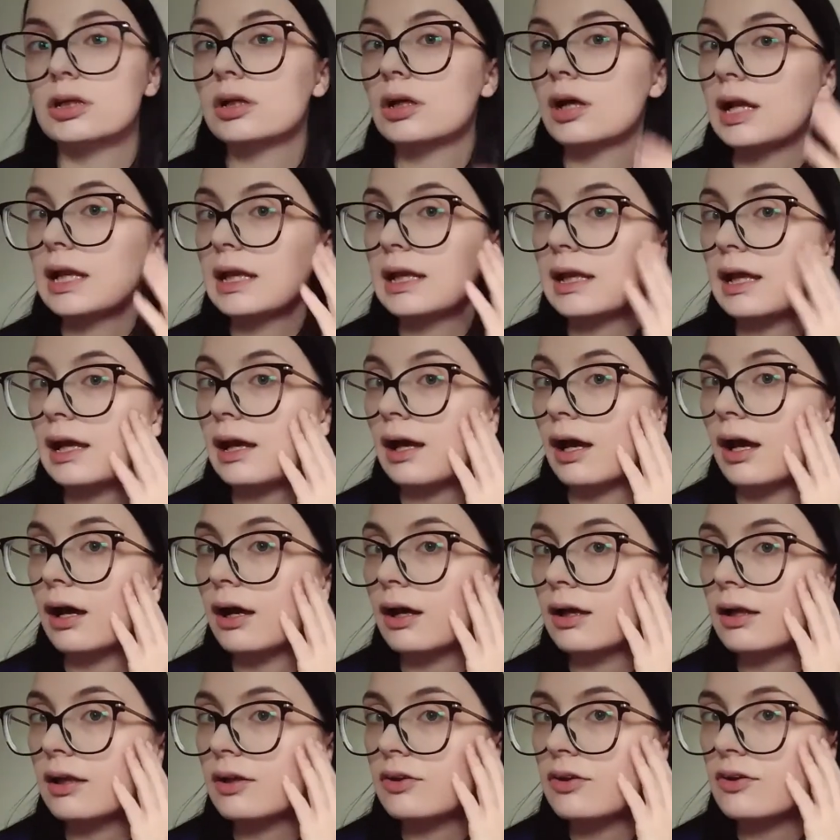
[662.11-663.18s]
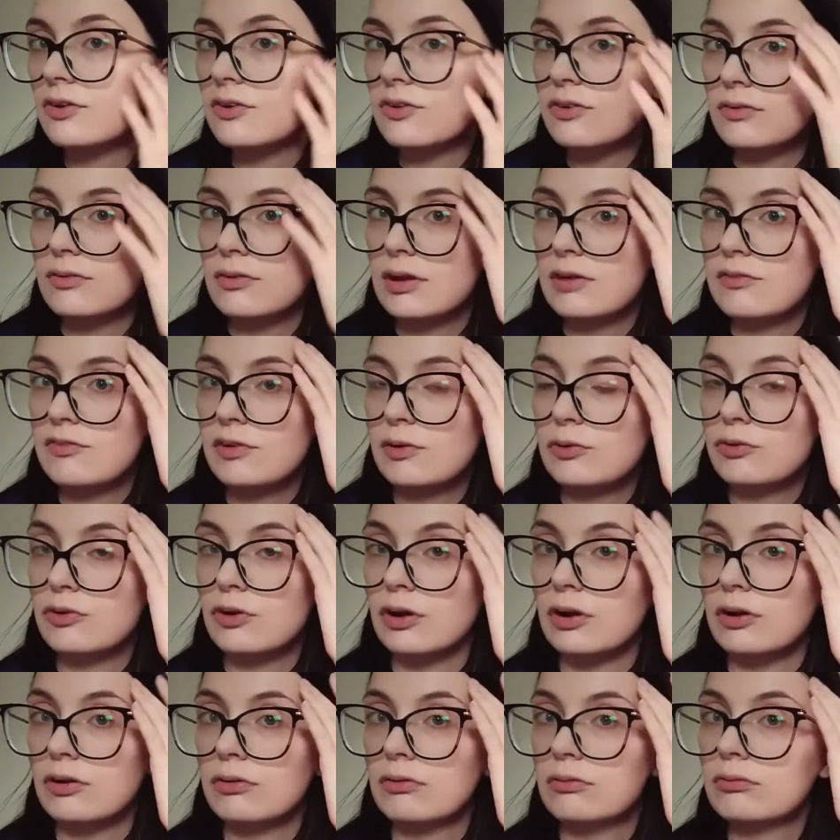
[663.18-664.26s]
And yeah, it feels
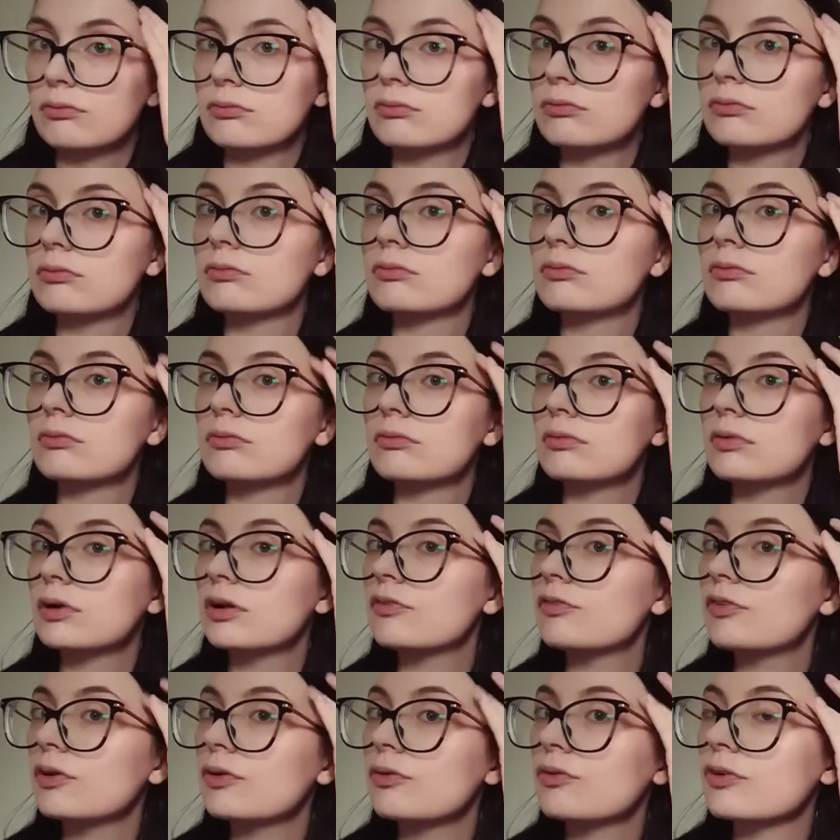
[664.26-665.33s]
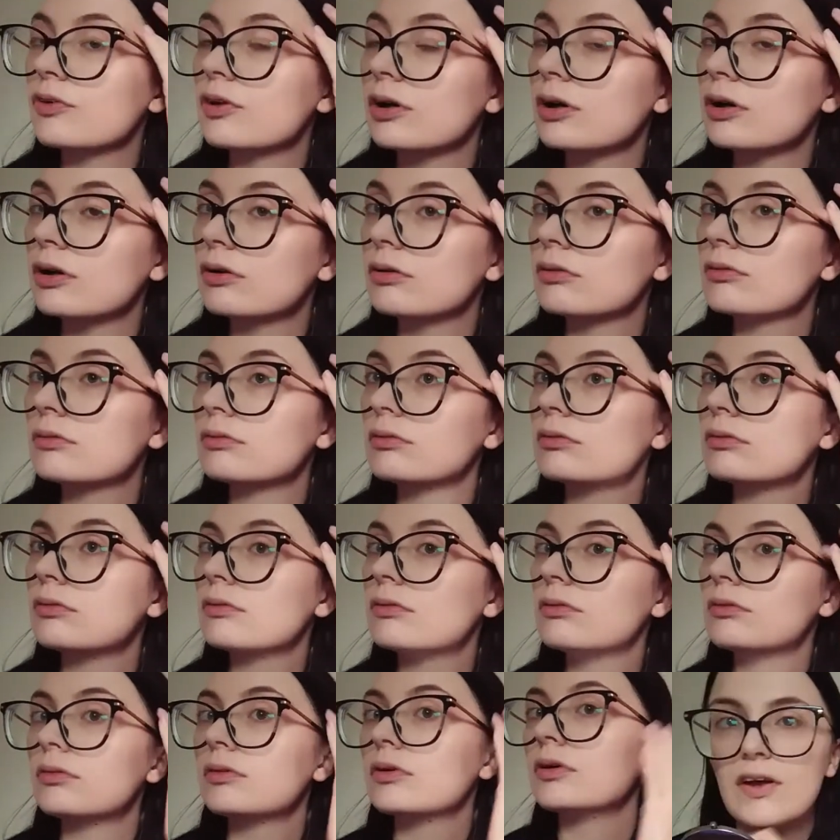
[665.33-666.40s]
good. It feels good.
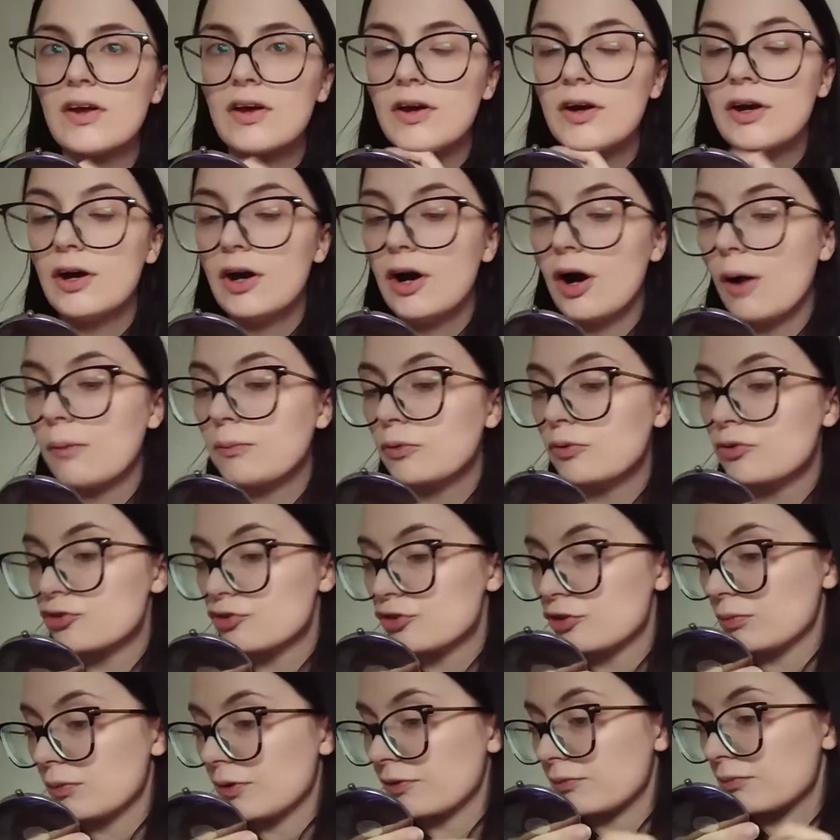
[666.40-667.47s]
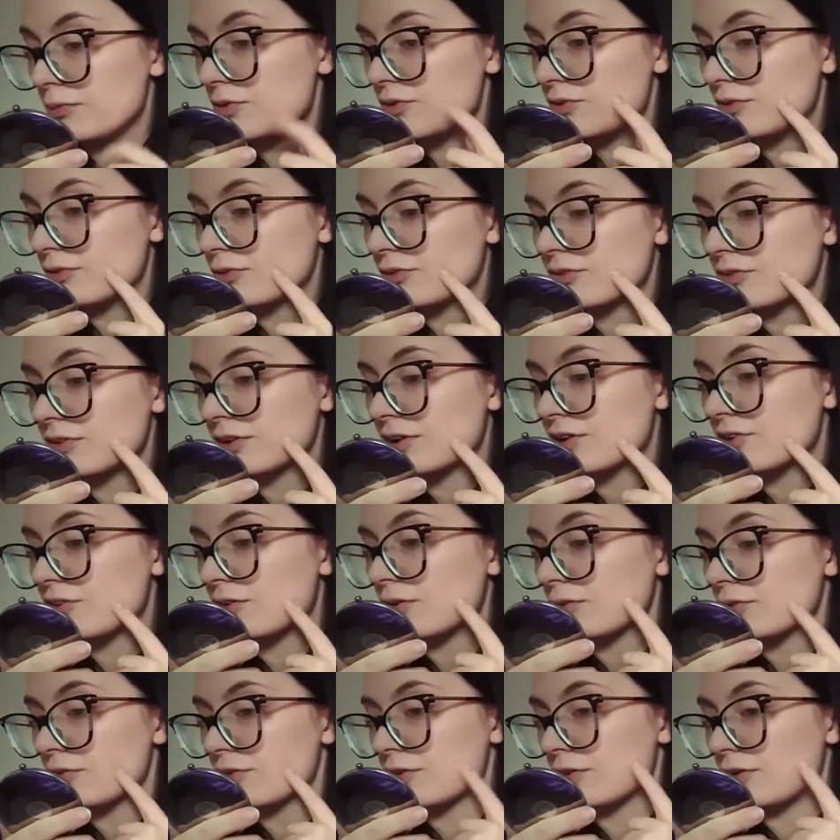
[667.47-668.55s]
I'm not sure whether it looks like it's
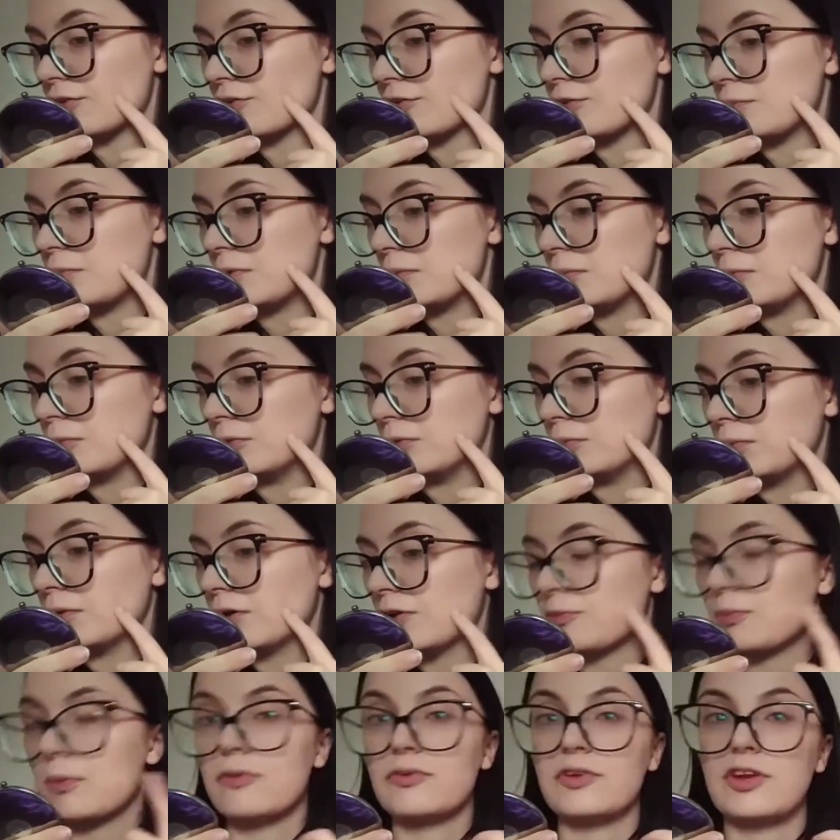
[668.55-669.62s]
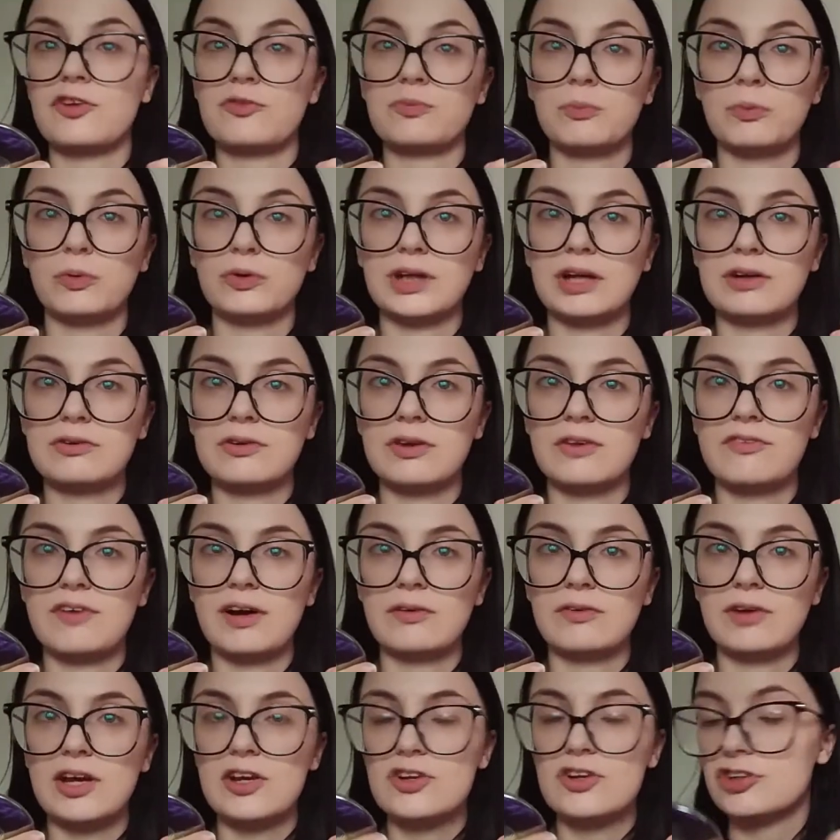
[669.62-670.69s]
oxidised a bit more, but I suppose that's more down to the
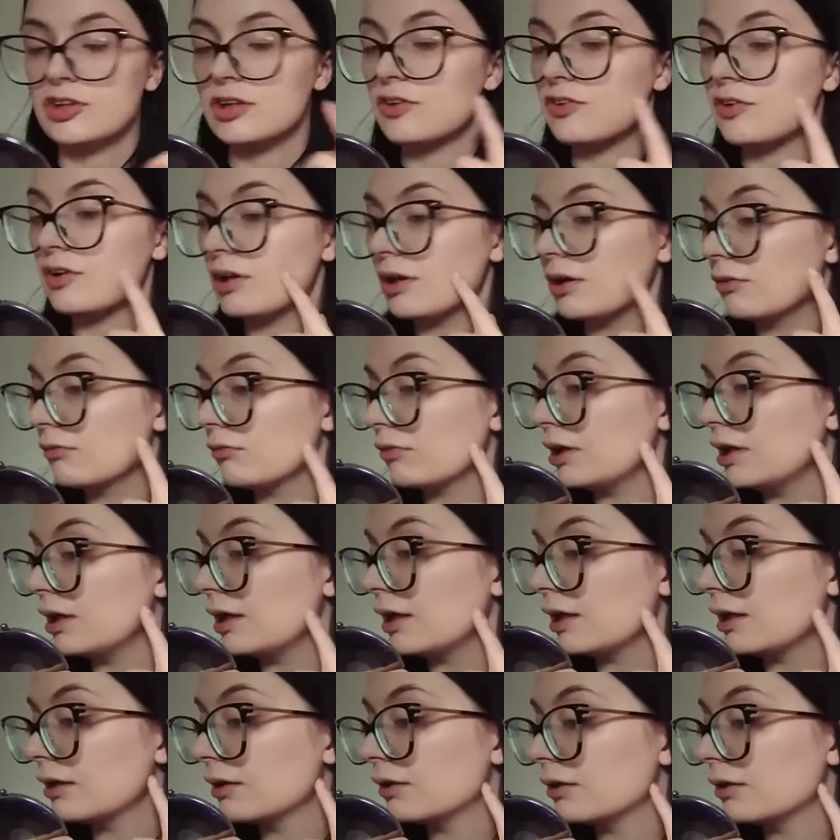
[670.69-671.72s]
foundation, isn't it, really?